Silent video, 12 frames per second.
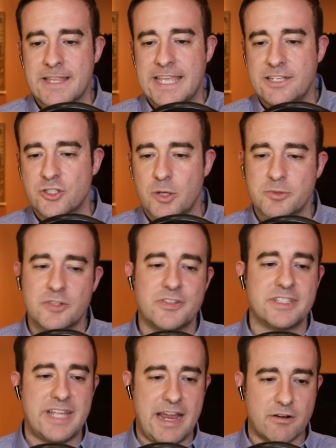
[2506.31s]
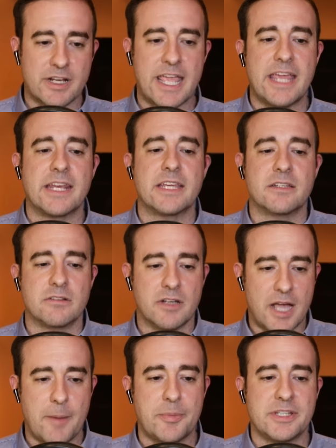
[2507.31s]
in terms of interrogating
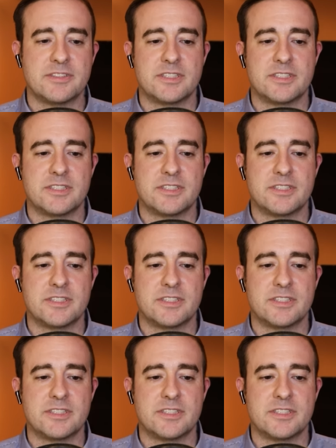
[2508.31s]
company